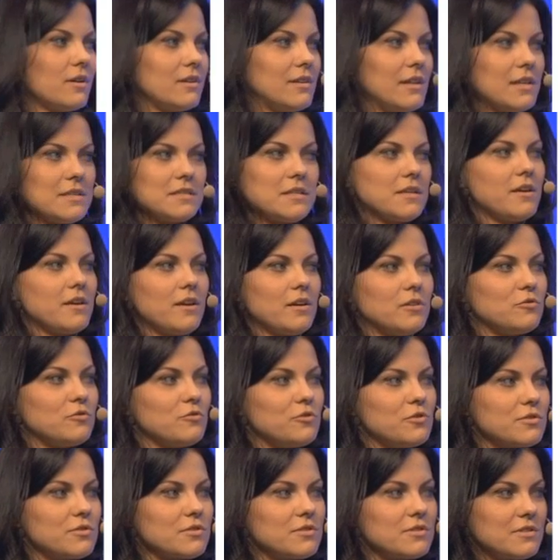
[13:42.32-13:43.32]
let's say,
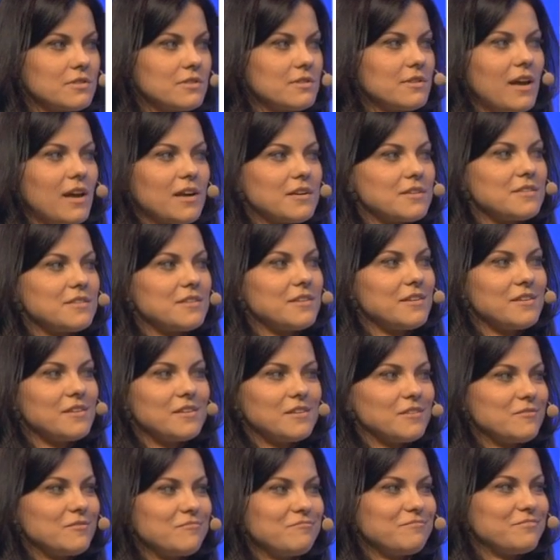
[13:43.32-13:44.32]
Andrius taxi
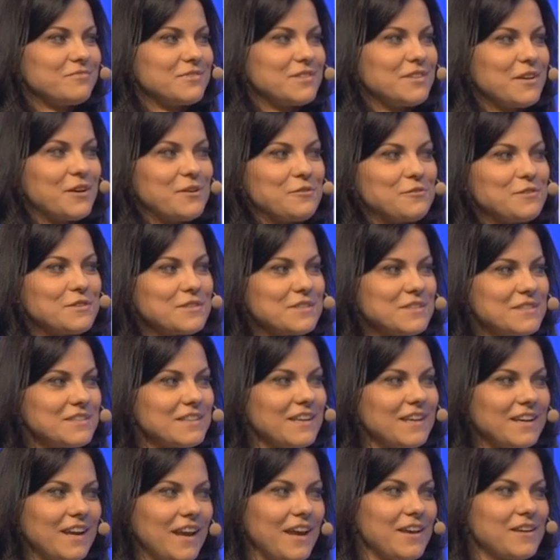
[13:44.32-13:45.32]

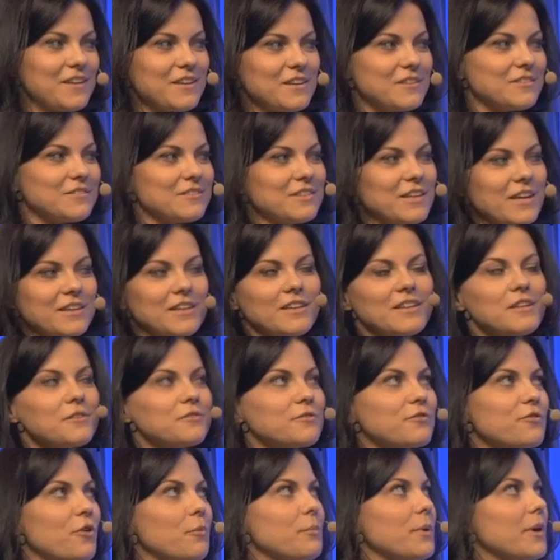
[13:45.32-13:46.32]
service, and I can get a
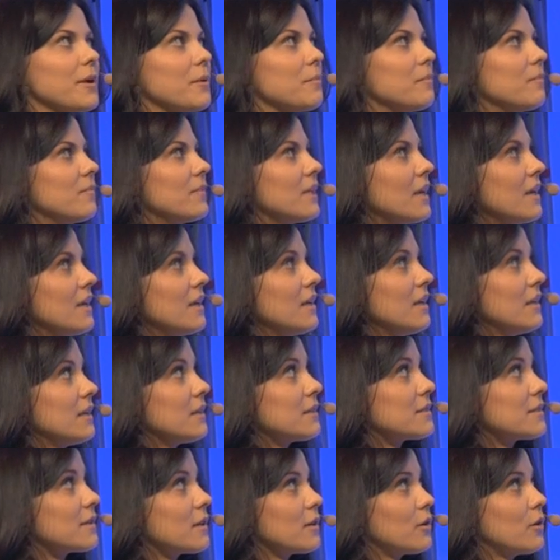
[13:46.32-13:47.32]
lift from him.
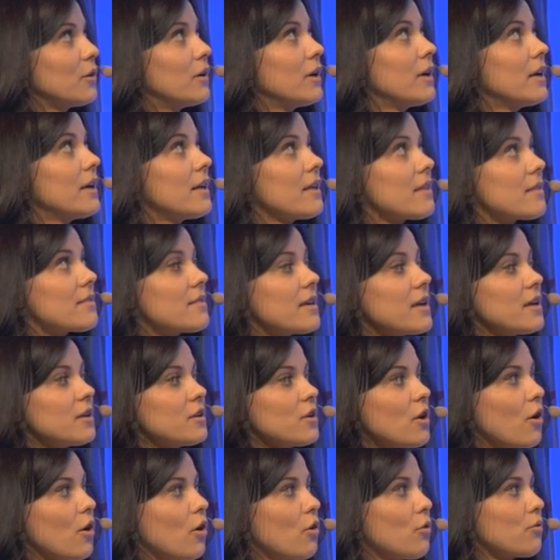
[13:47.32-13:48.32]
So they
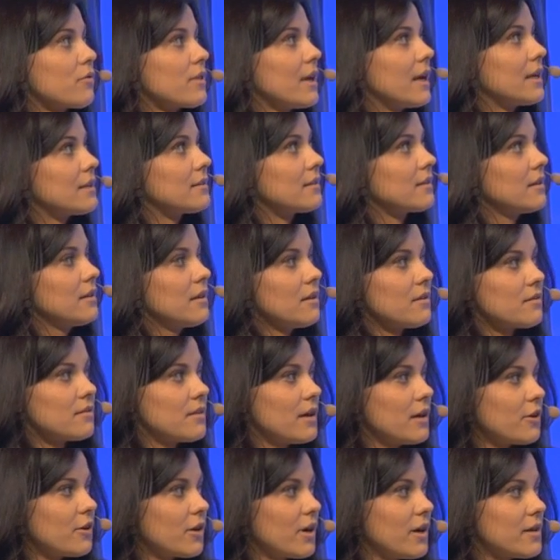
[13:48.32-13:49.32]
know that
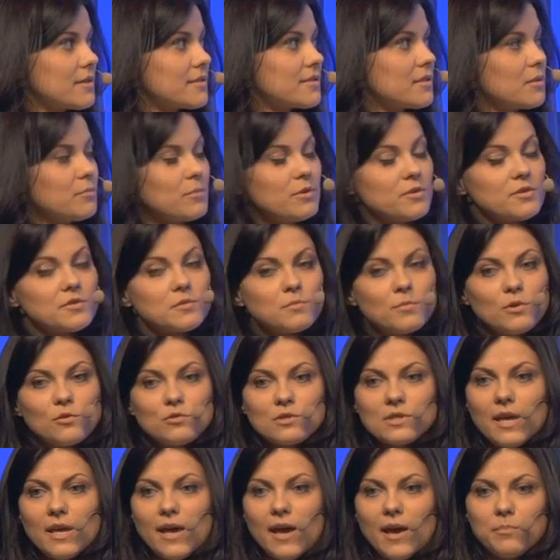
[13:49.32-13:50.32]
their customer is
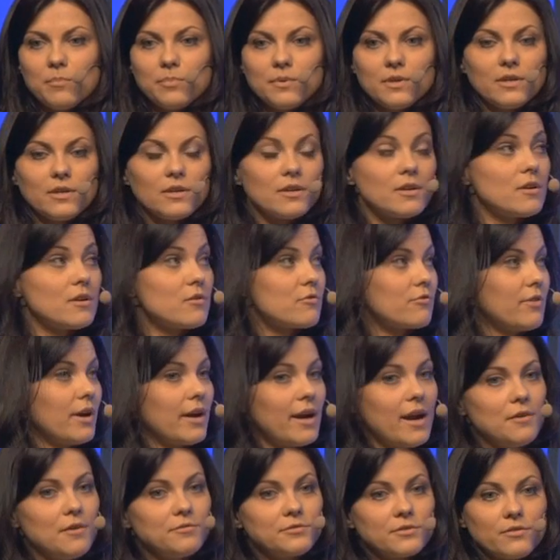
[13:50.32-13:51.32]
most happy
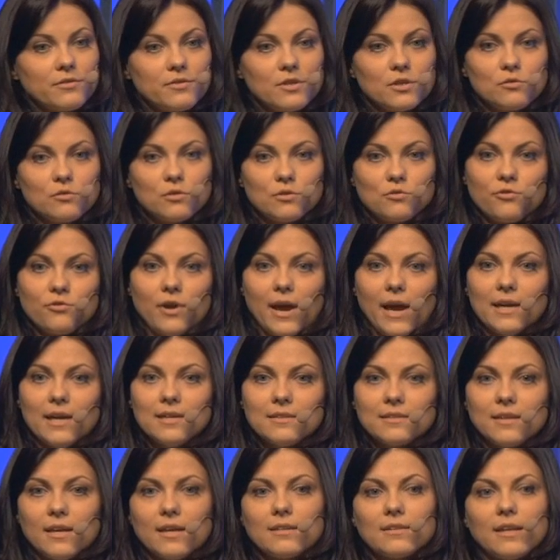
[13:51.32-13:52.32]
right after the good
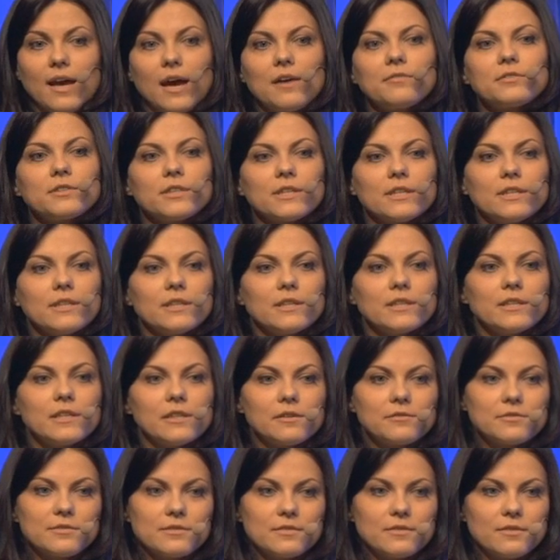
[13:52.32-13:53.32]
ride and after he
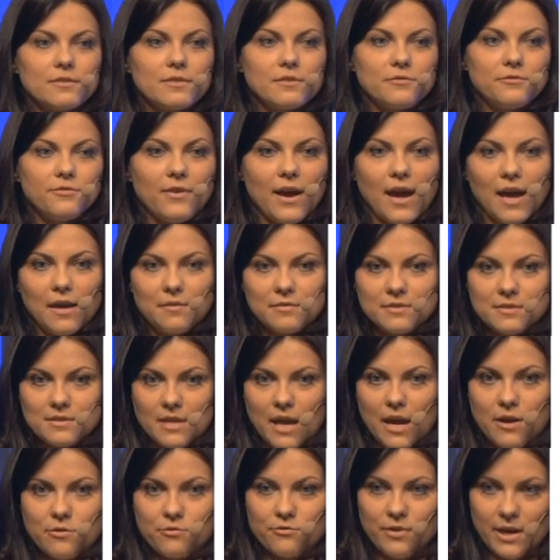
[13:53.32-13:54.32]
gives the
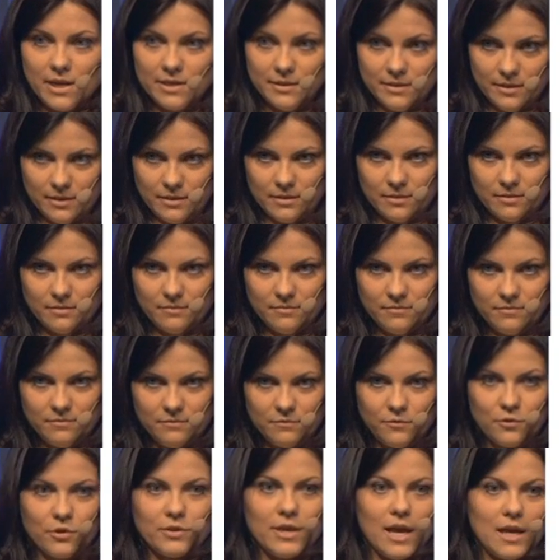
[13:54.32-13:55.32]
5-star rating
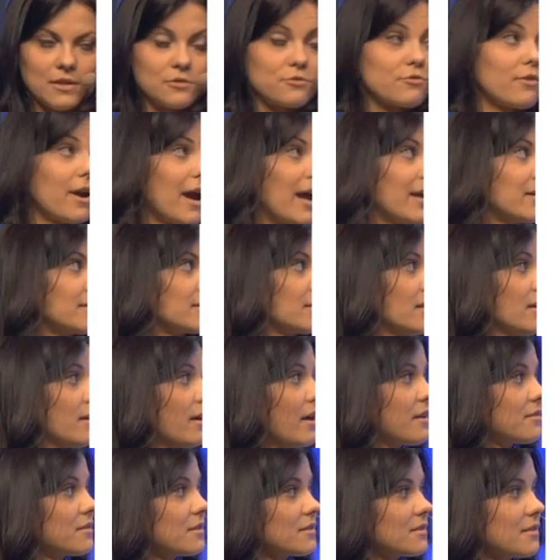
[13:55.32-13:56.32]
for that ride.
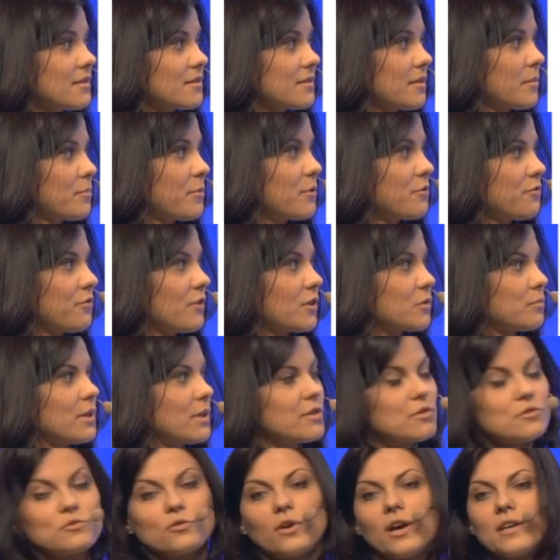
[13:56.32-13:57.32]
And this is a perfect
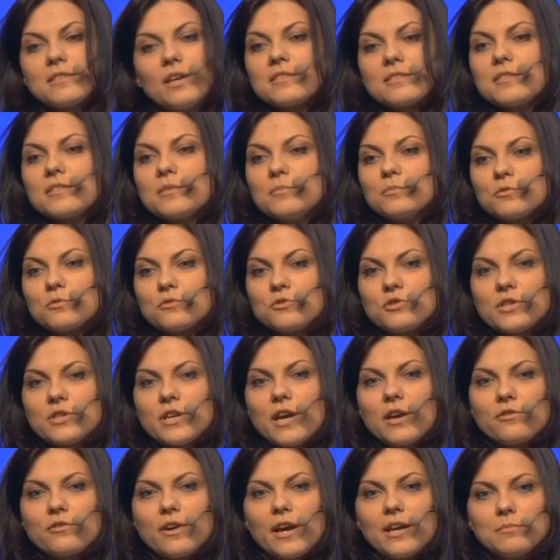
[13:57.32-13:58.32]
place to ask him to
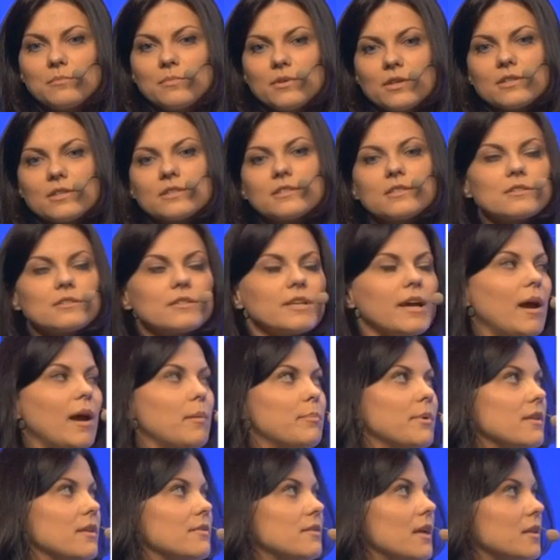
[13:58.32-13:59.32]
share, right? Because he's
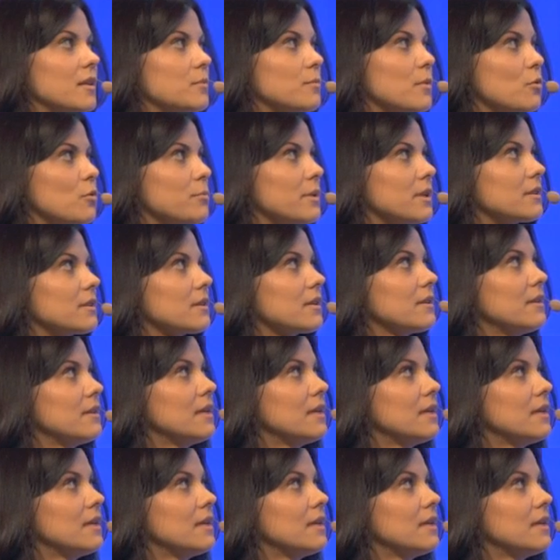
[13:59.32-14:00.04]
happy at that moment.